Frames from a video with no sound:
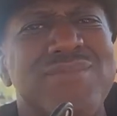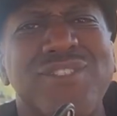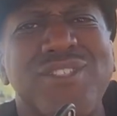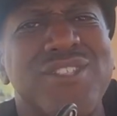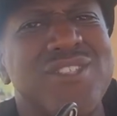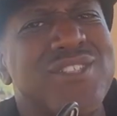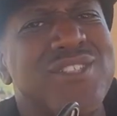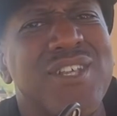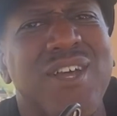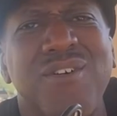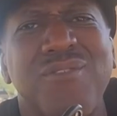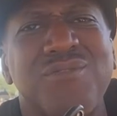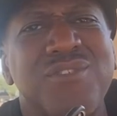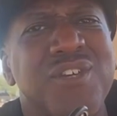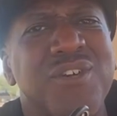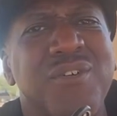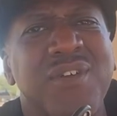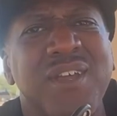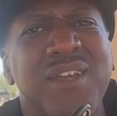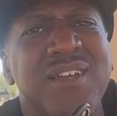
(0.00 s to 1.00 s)
Just don't
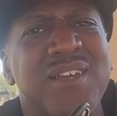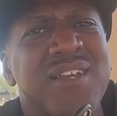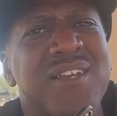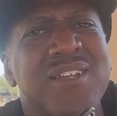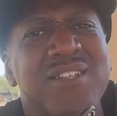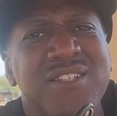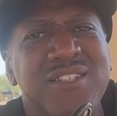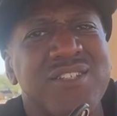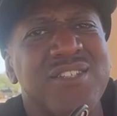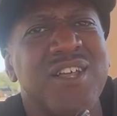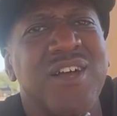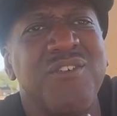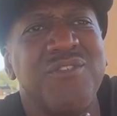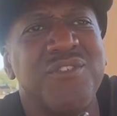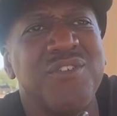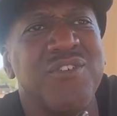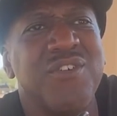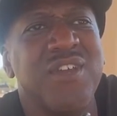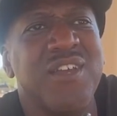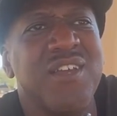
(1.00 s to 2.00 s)
do it. Just don't
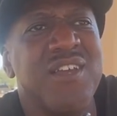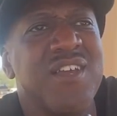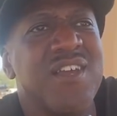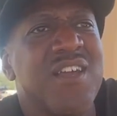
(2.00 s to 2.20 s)
do it.